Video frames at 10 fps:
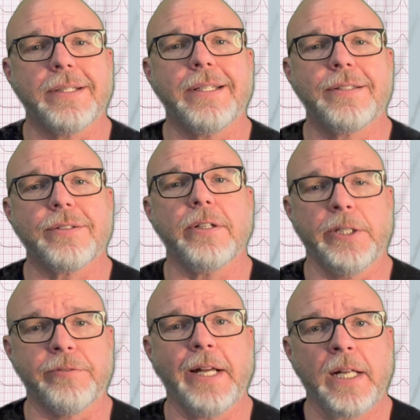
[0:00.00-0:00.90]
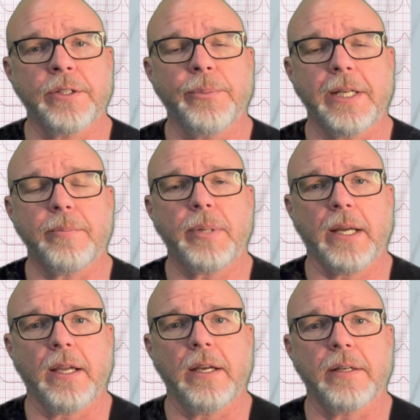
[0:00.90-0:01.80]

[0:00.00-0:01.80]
that needs evaluated by